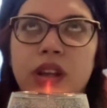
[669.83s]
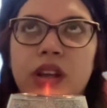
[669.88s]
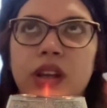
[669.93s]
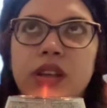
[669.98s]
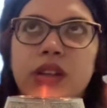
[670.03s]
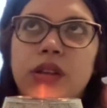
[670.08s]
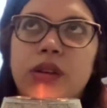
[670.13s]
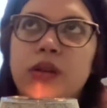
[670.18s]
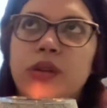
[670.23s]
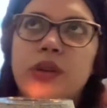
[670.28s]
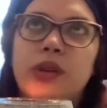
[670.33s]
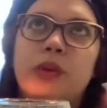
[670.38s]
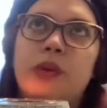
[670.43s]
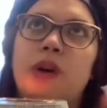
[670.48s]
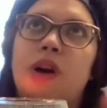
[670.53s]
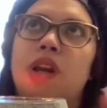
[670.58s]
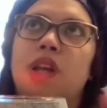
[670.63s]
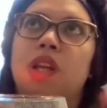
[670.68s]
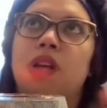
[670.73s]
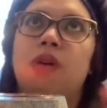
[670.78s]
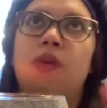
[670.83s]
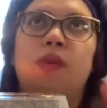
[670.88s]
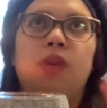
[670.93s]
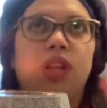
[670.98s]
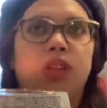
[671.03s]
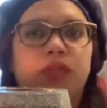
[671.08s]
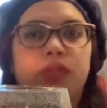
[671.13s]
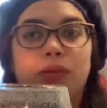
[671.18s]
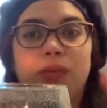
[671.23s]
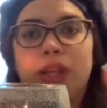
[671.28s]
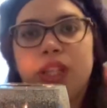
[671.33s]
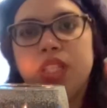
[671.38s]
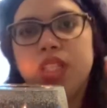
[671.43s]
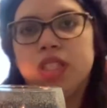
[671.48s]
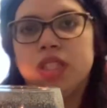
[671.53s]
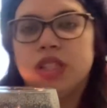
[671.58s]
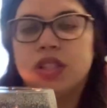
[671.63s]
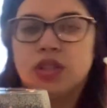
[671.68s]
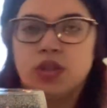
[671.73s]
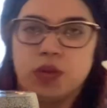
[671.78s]
you you walking away from any
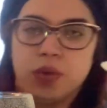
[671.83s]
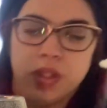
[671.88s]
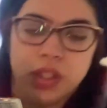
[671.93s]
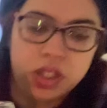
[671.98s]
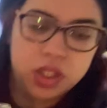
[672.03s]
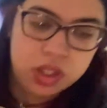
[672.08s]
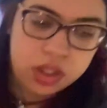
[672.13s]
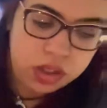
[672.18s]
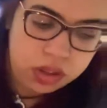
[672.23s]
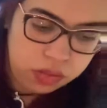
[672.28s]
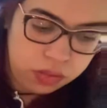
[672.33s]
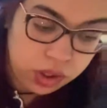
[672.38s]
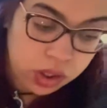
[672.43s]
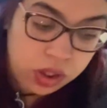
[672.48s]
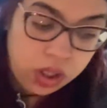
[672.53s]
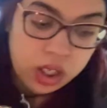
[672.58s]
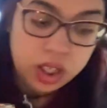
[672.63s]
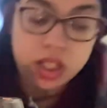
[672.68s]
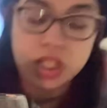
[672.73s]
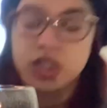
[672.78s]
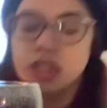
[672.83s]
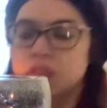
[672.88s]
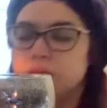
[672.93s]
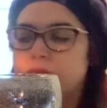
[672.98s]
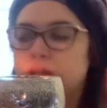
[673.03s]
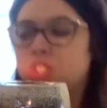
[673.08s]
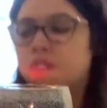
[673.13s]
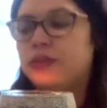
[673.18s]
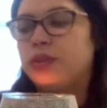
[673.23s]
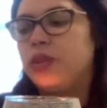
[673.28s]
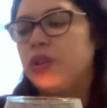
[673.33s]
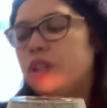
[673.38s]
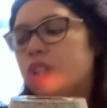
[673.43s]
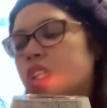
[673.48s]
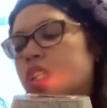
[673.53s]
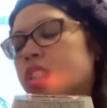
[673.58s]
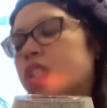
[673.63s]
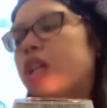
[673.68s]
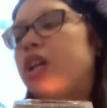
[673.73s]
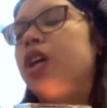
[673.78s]
situation regardless of whatever it
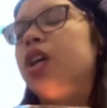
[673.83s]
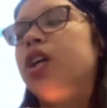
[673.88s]
is